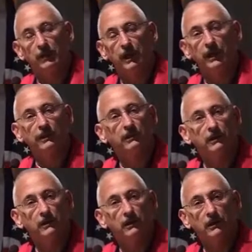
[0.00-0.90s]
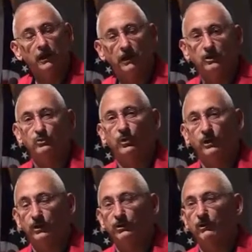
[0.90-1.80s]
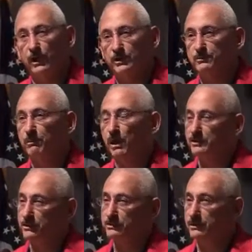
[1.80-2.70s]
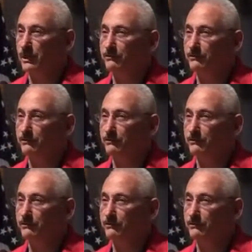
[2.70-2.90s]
that it is one of the greatest blessings that